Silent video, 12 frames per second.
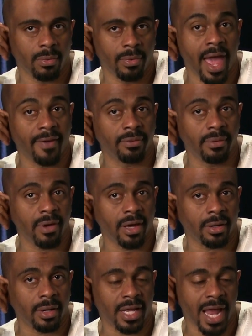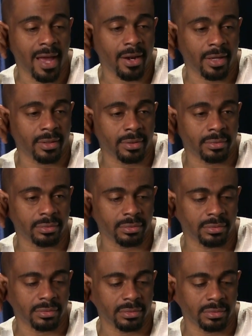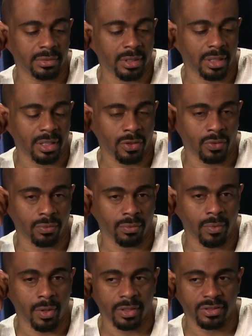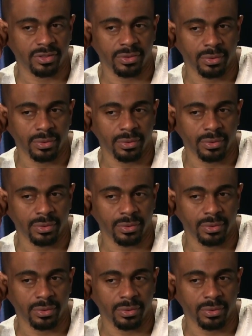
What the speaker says: We have to be better. And I don't want